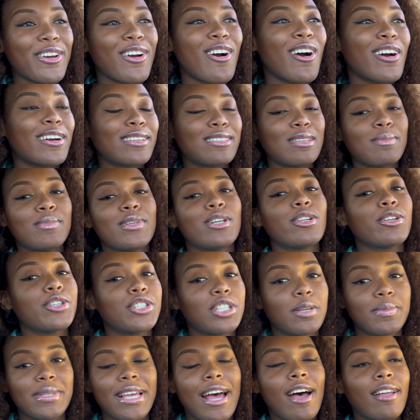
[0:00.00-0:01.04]
There are some
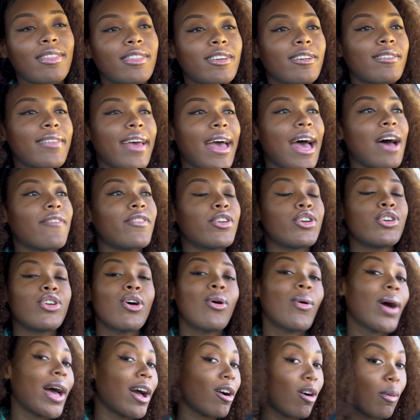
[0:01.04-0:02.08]
dealerships out there that have a
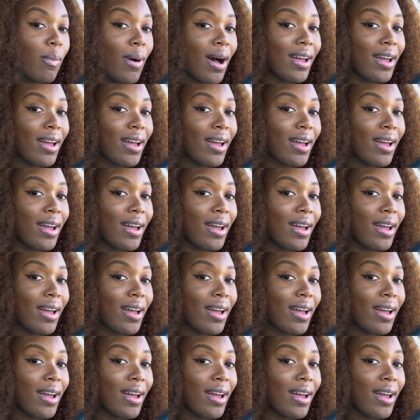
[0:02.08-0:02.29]
no-haggle